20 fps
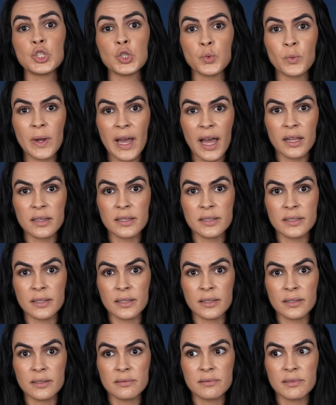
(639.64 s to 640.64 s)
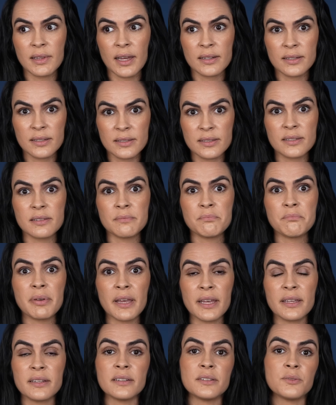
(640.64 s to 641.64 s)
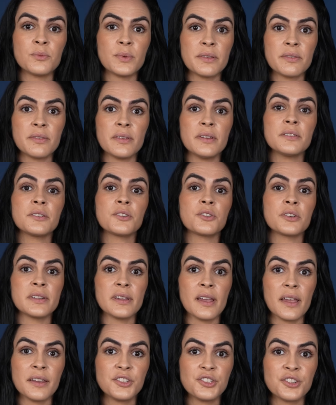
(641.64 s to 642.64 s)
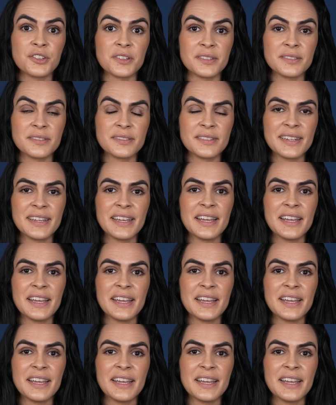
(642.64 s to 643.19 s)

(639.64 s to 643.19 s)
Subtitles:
duality that is embedded within creation,